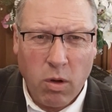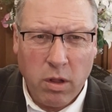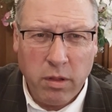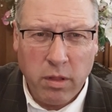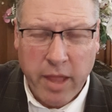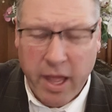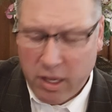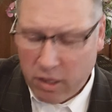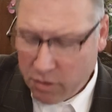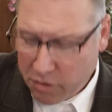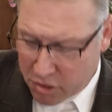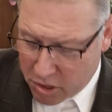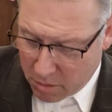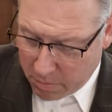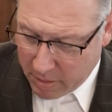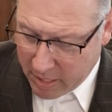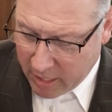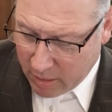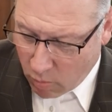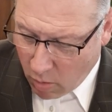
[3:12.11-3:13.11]
that used to
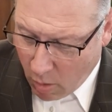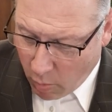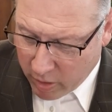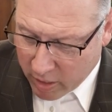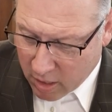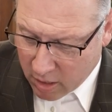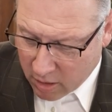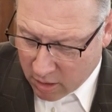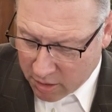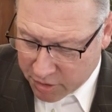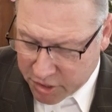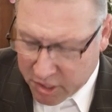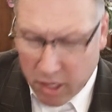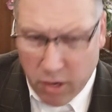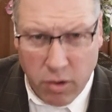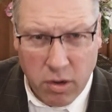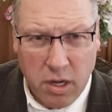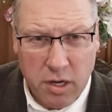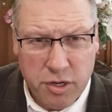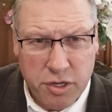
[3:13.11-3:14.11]
be what we
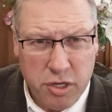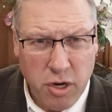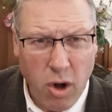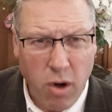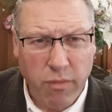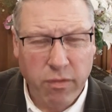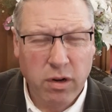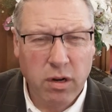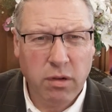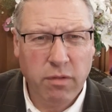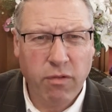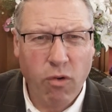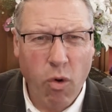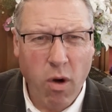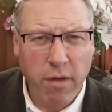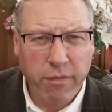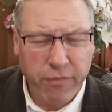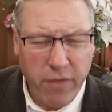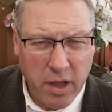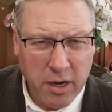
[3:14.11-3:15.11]
consider conservative
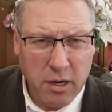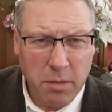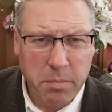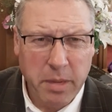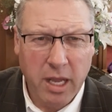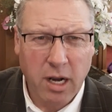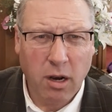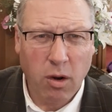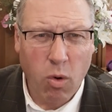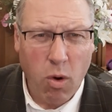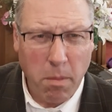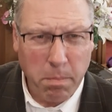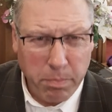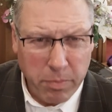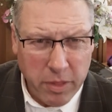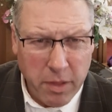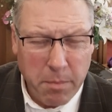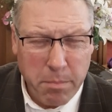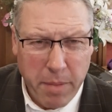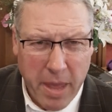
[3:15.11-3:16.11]
or a fundamental or
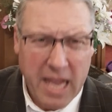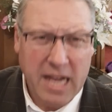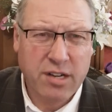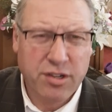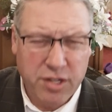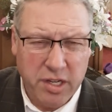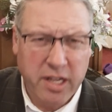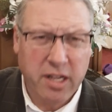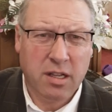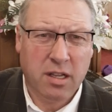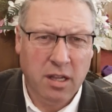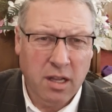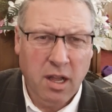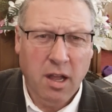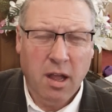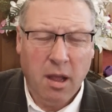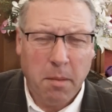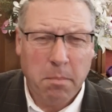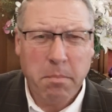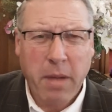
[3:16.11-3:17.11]
the basic
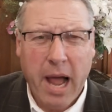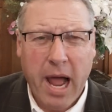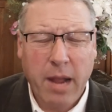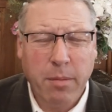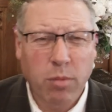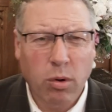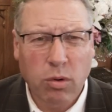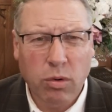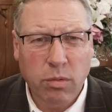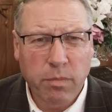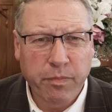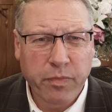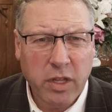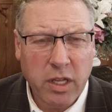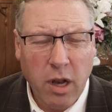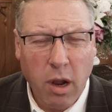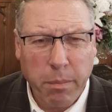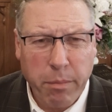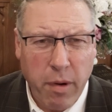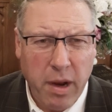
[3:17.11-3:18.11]
Bible,
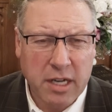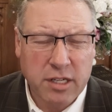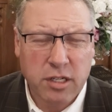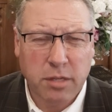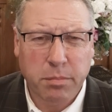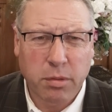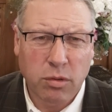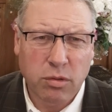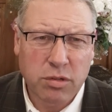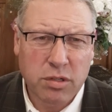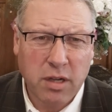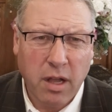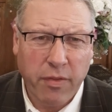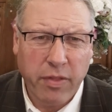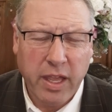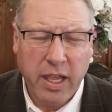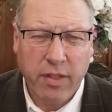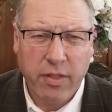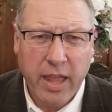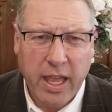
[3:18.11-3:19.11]
principles.
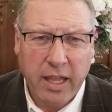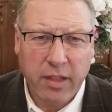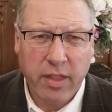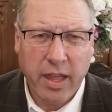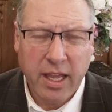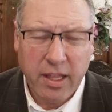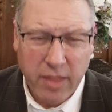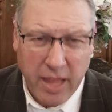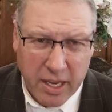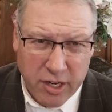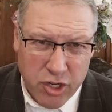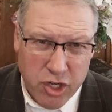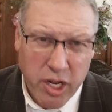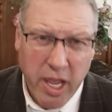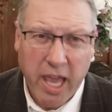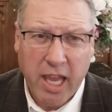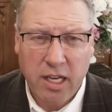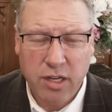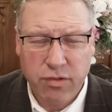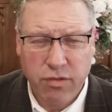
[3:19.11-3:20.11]
Then they
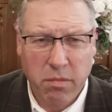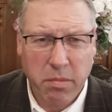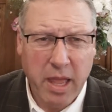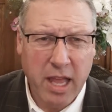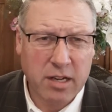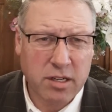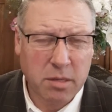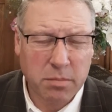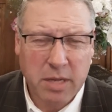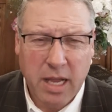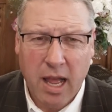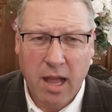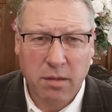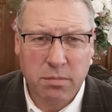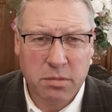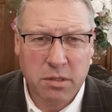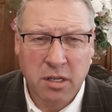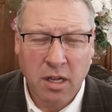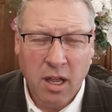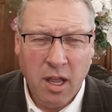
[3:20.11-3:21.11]
change from that
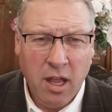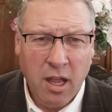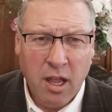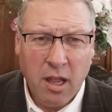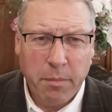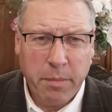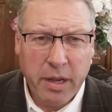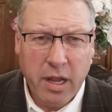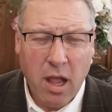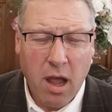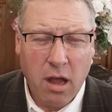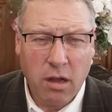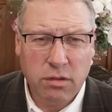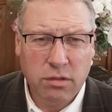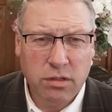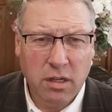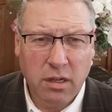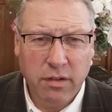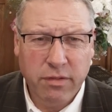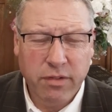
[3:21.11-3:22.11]
sometimes
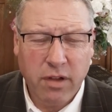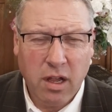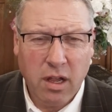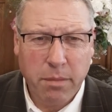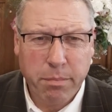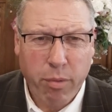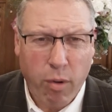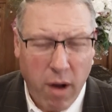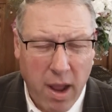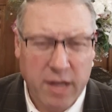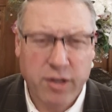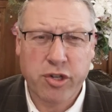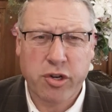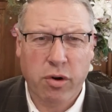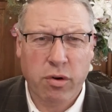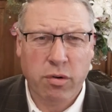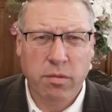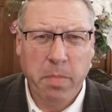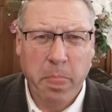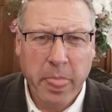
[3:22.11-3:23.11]
because of
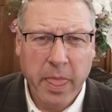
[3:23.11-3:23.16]
pressure